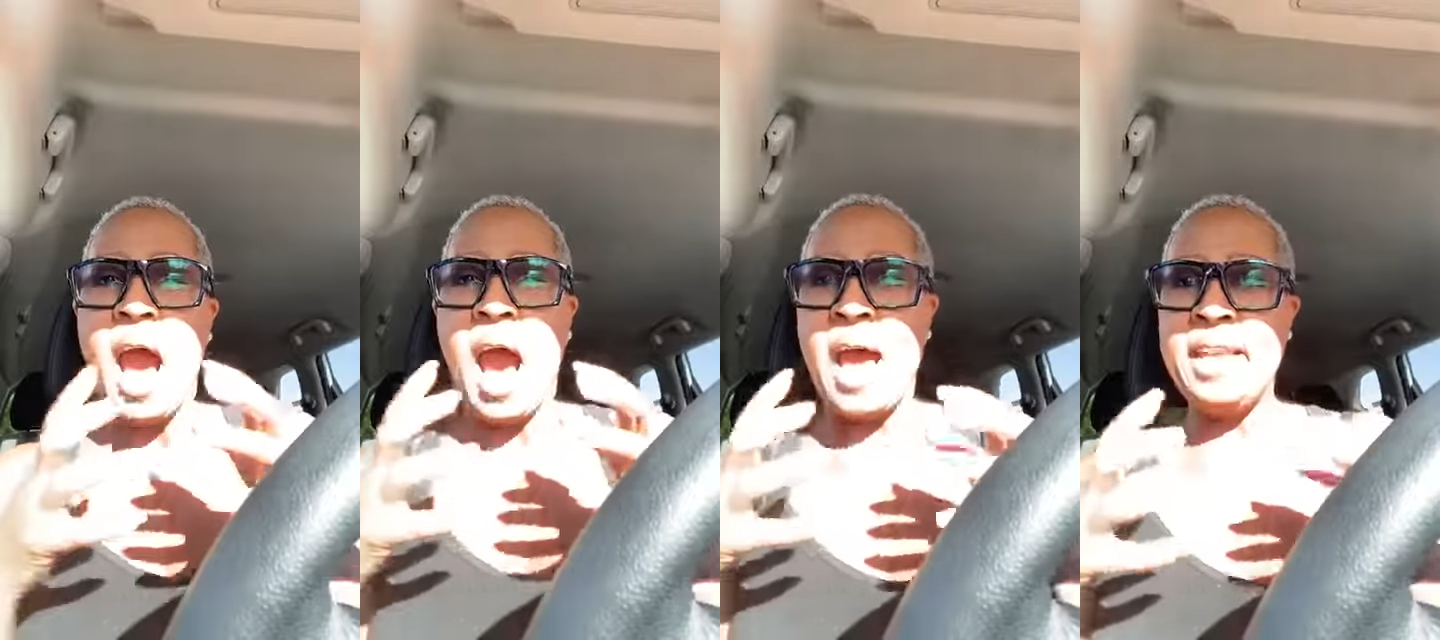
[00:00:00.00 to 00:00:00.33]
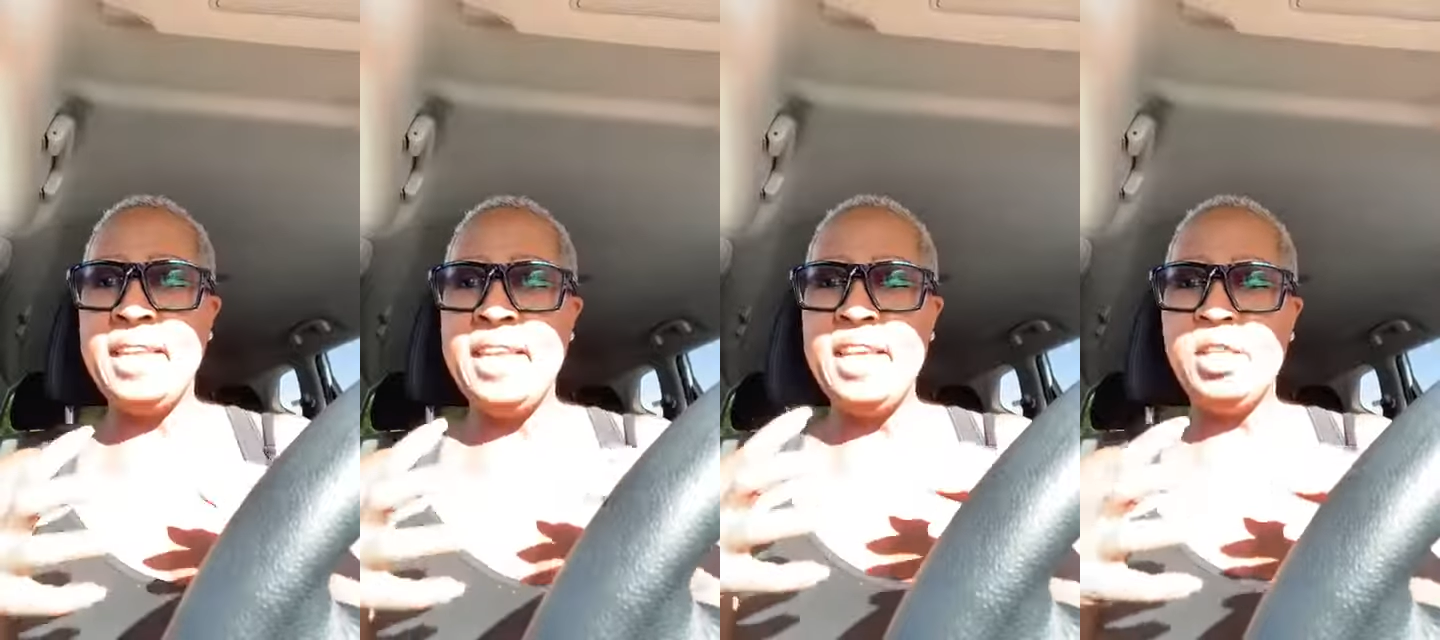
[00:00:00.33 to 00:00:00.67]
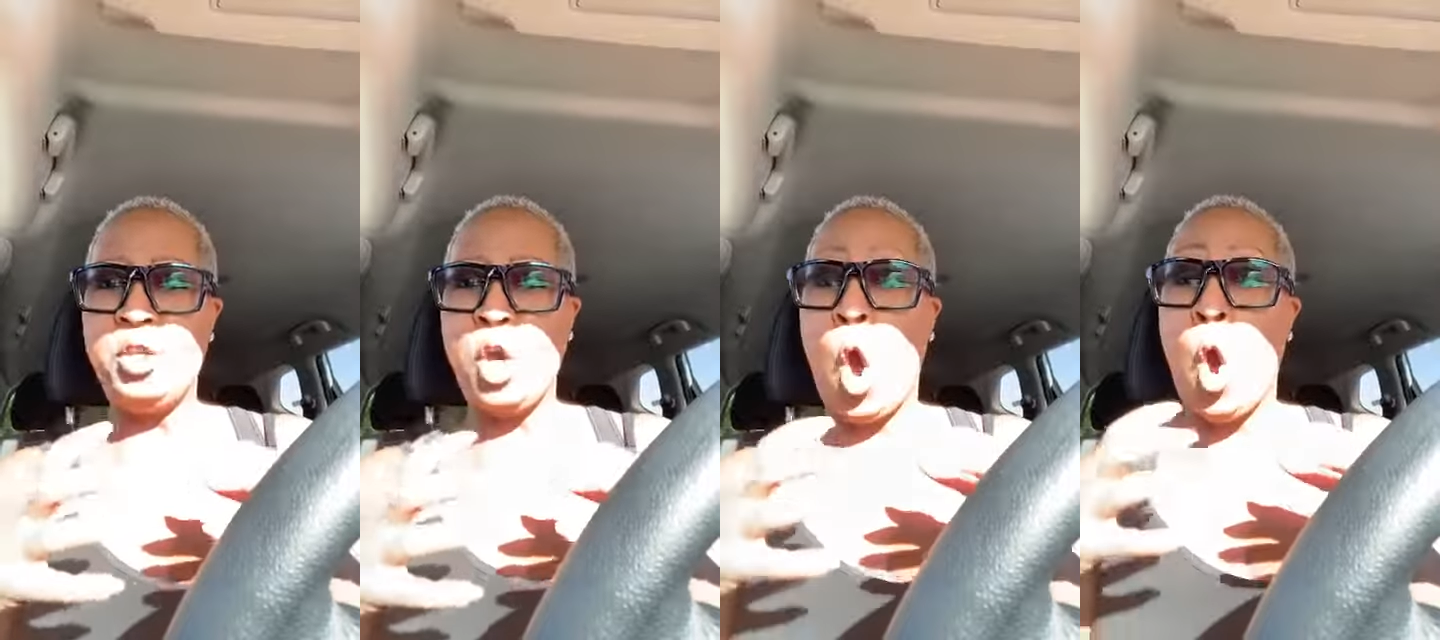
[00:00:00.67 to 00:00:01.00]
I
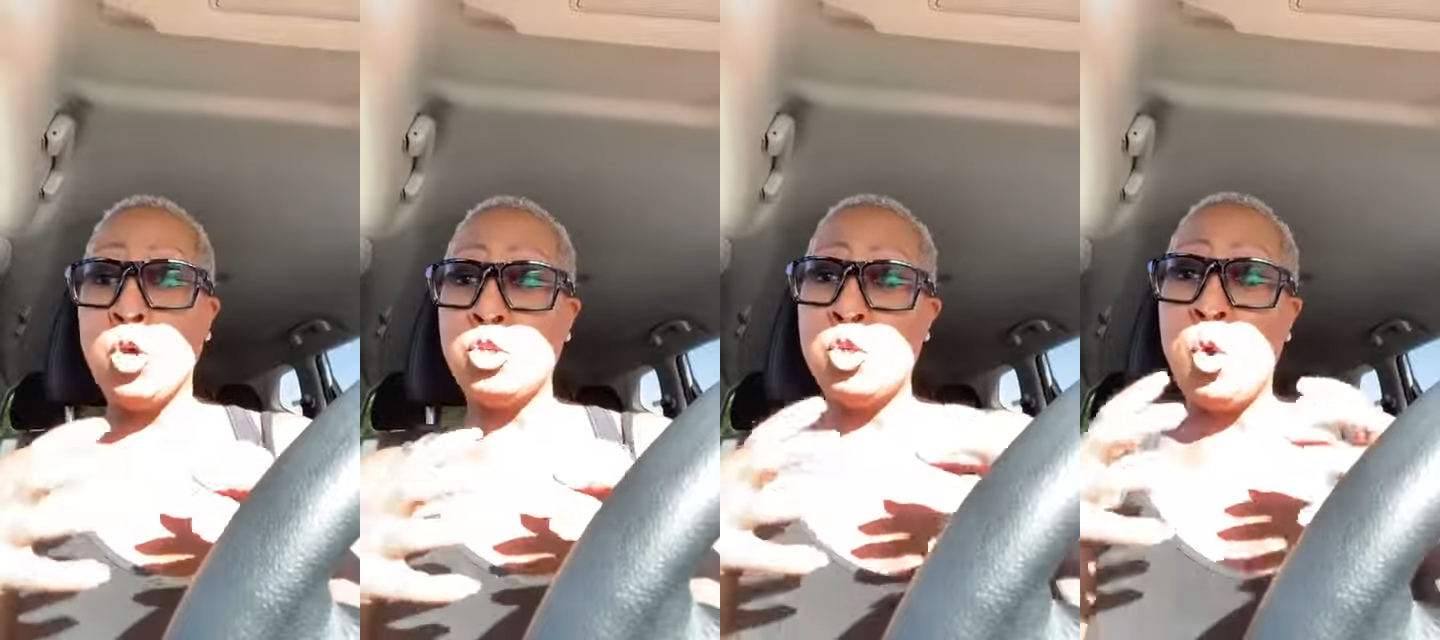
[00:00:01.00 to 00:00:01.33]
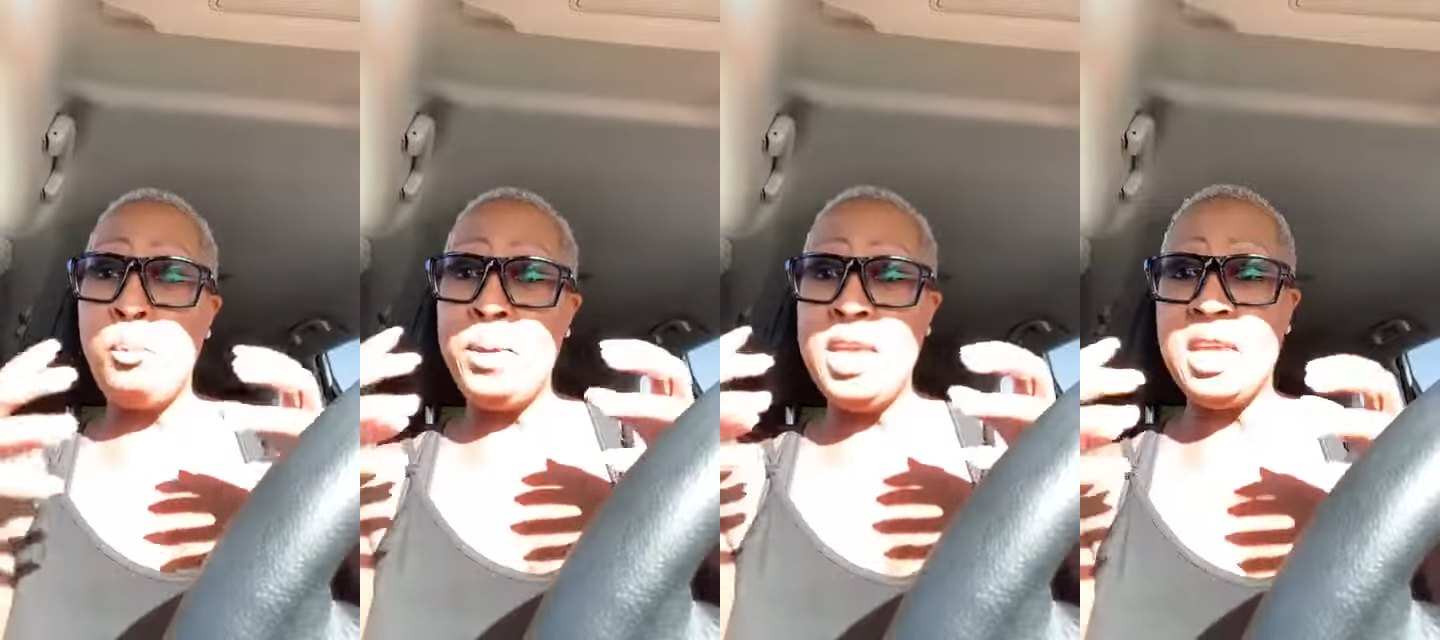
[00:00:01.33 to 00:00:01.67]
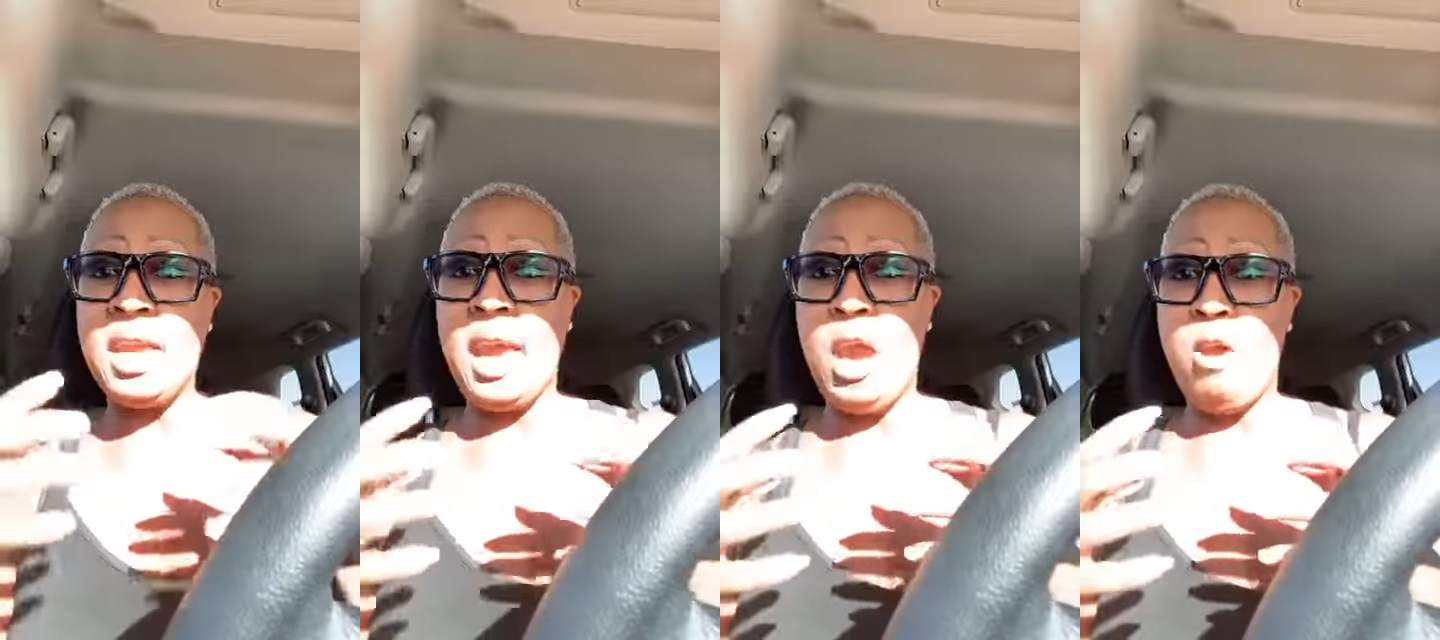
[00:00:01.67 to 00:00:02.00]
need to also be
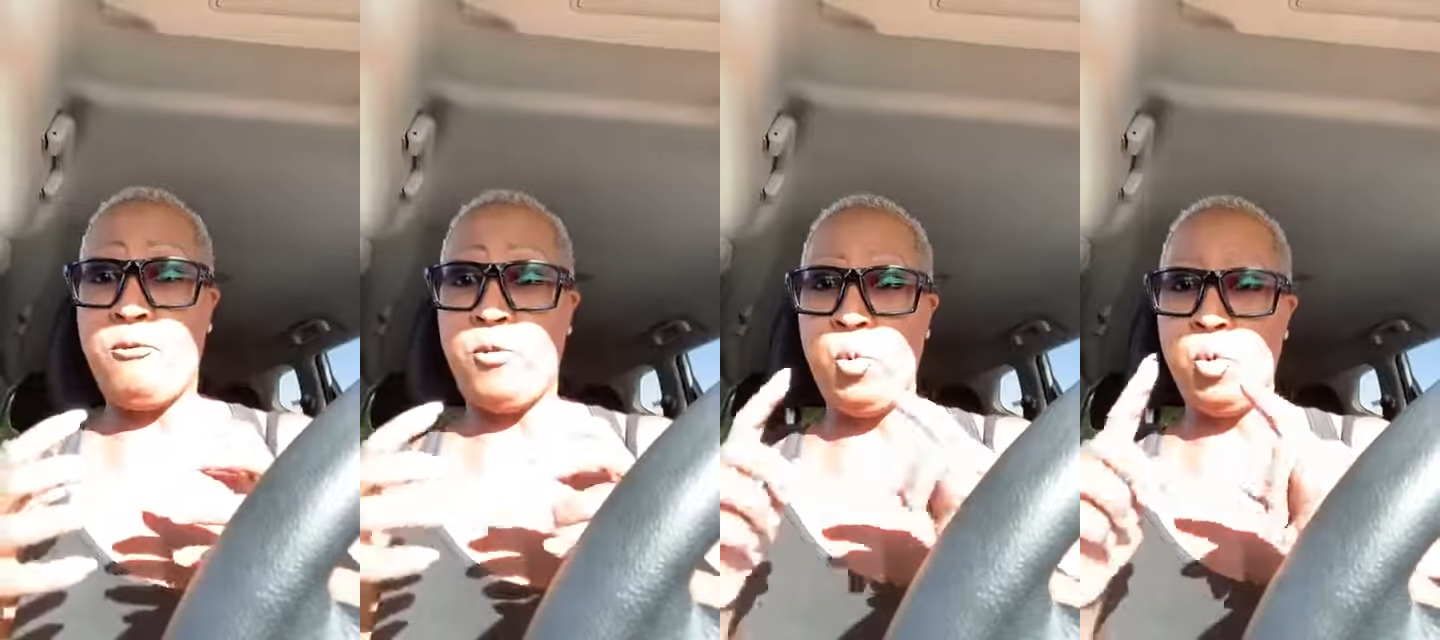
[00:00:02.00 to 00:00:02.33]
careful,